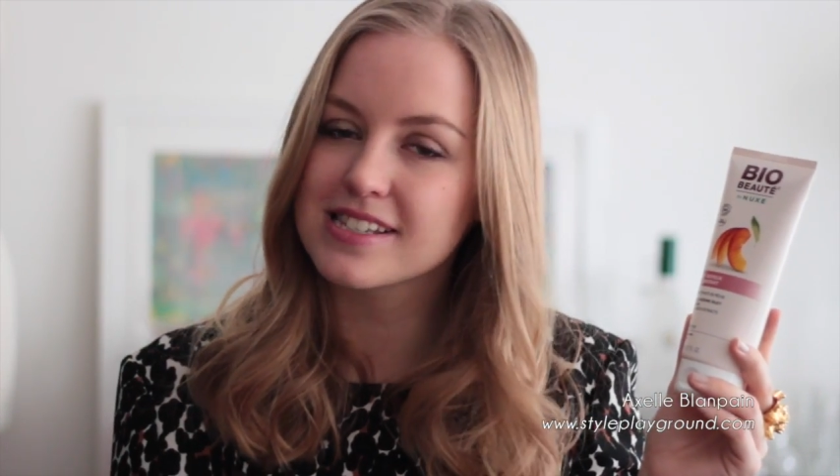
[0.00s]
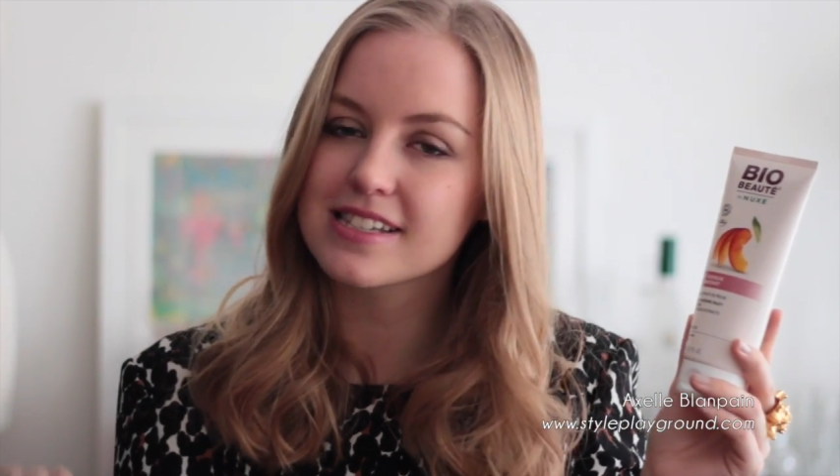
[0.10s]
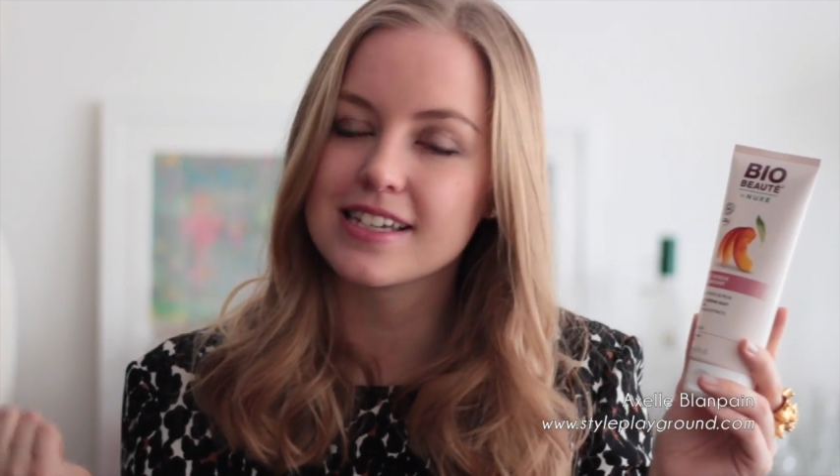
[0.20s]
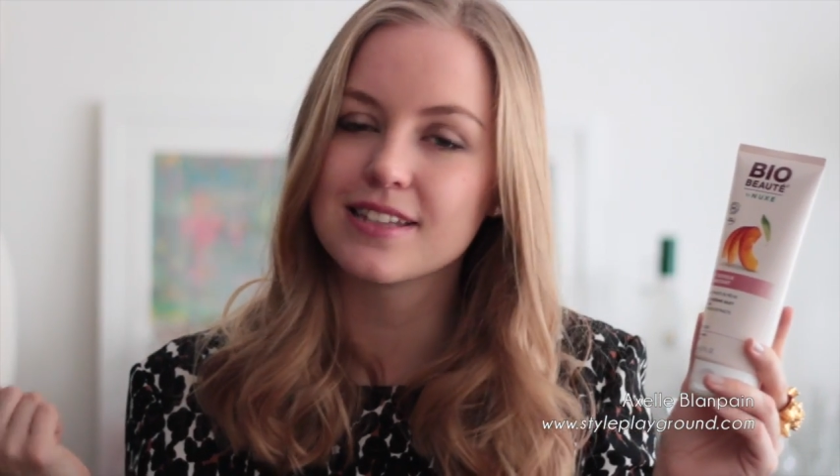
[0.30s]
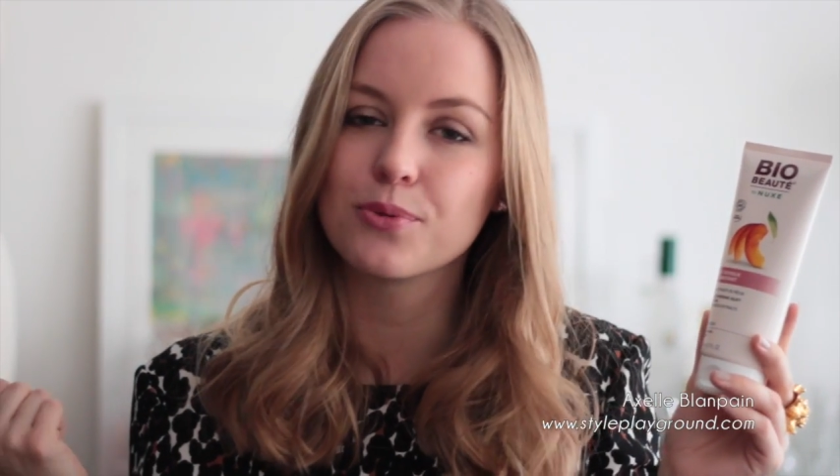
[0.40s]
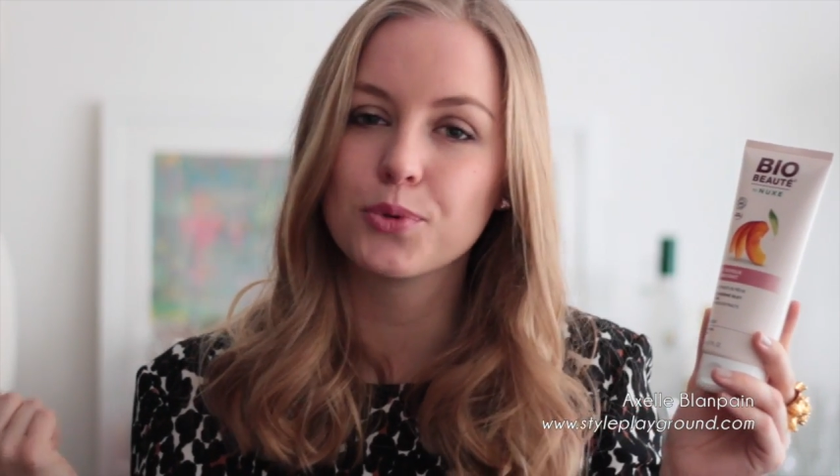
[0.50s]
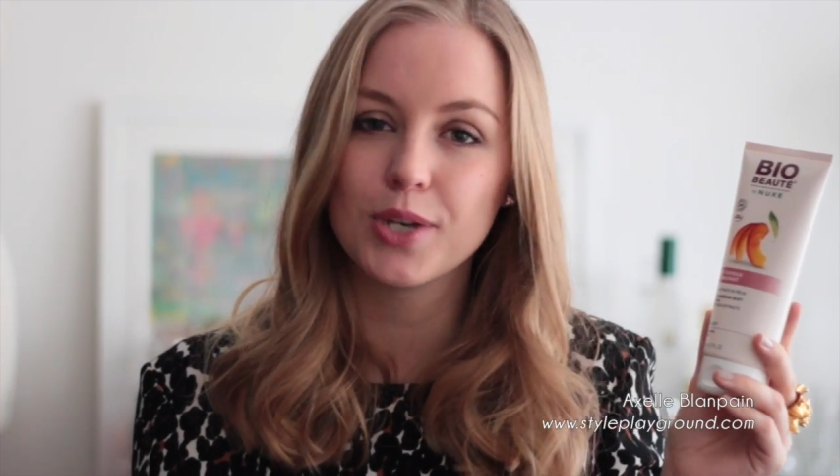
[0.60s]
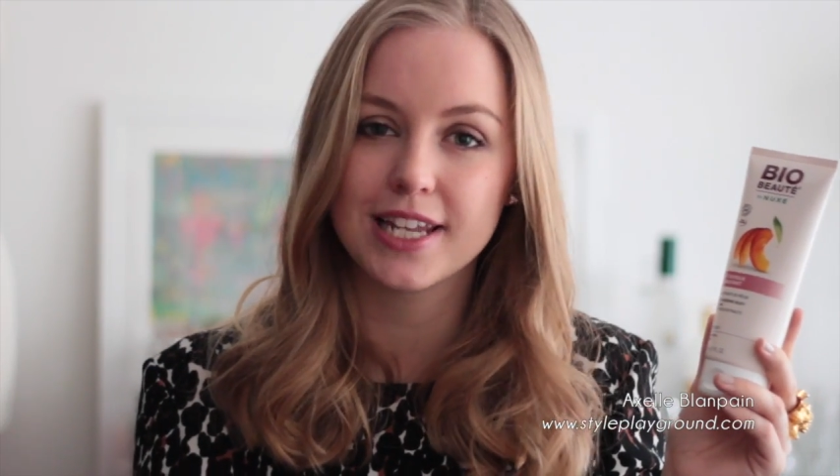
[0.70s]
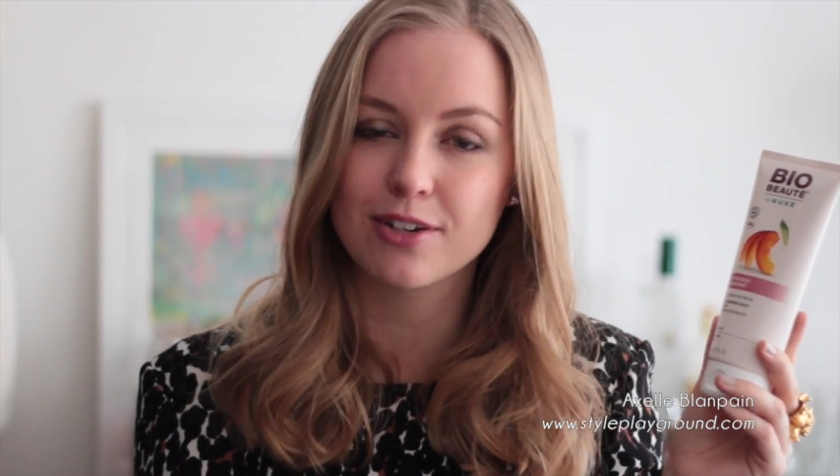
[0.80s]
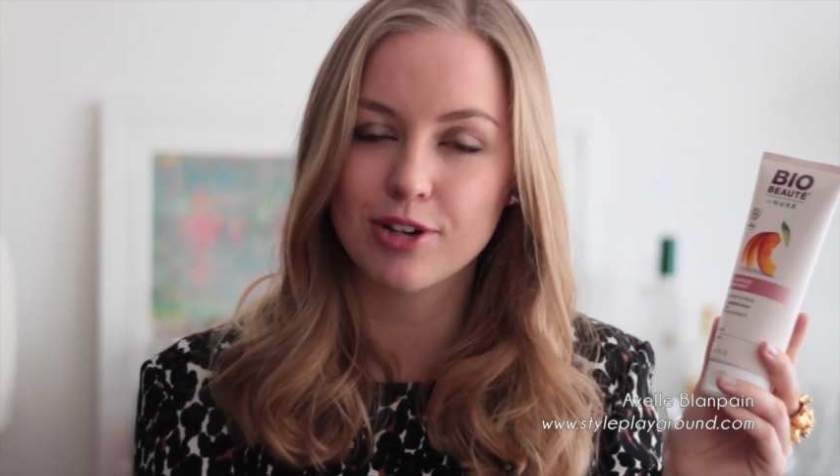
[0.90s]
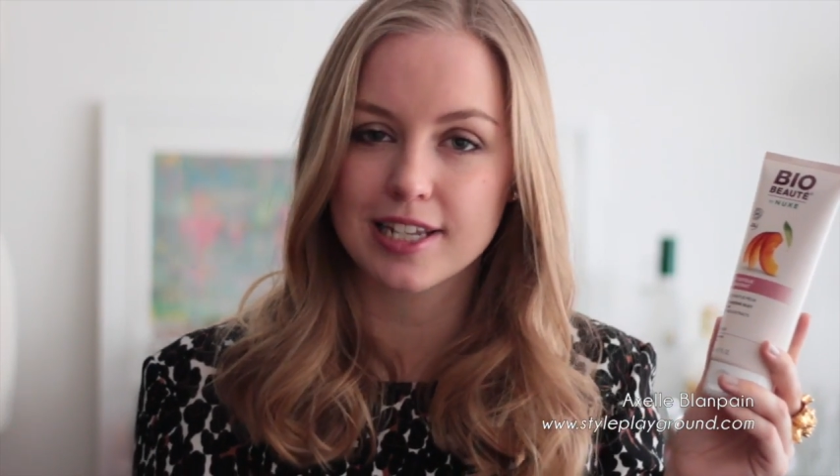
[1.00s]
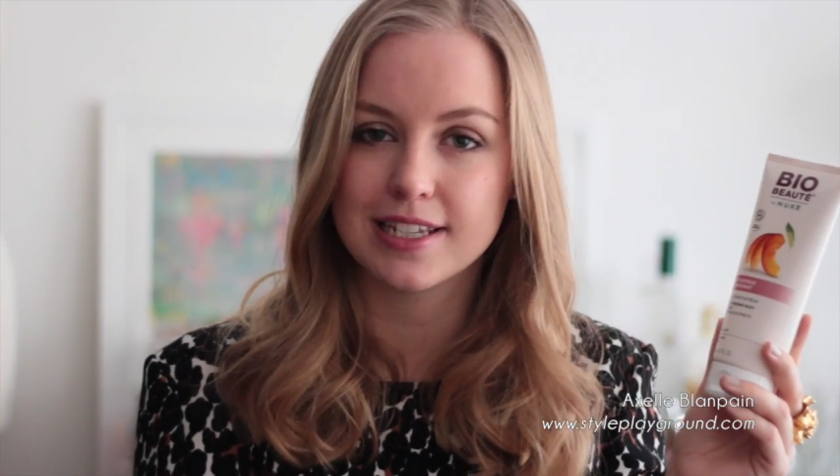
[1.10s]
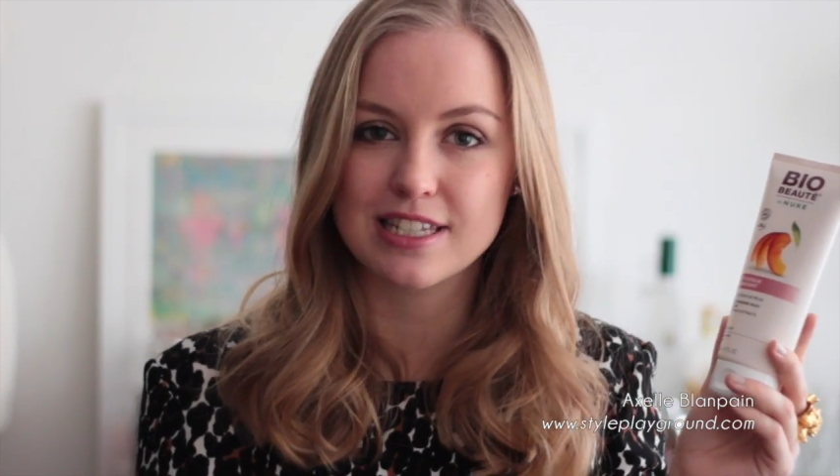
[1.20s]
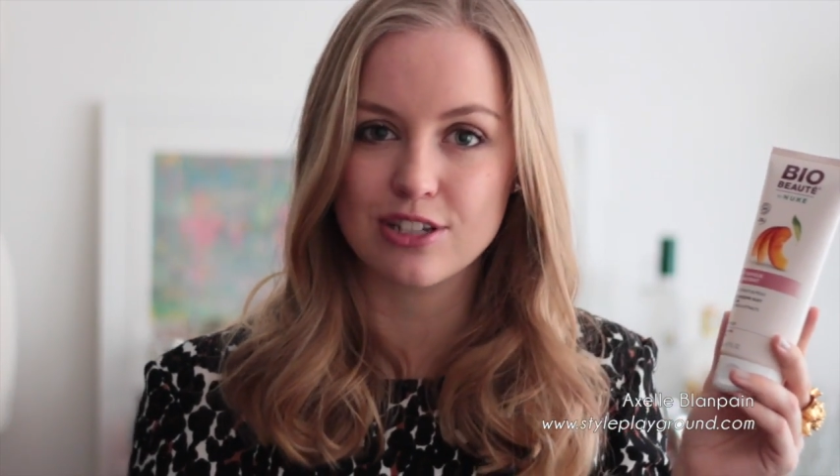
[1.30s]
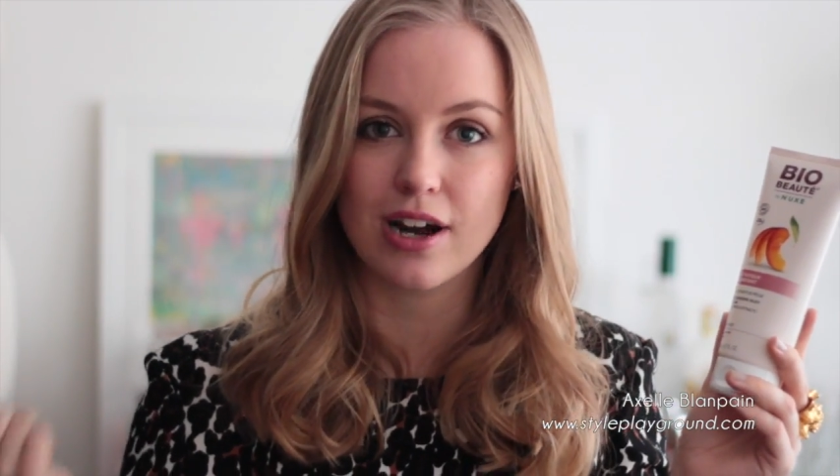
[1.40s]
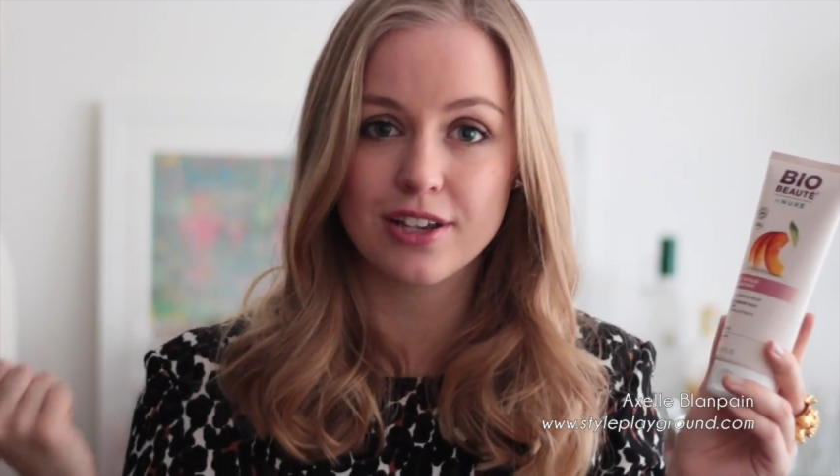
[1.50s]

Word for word: my skin really quickly so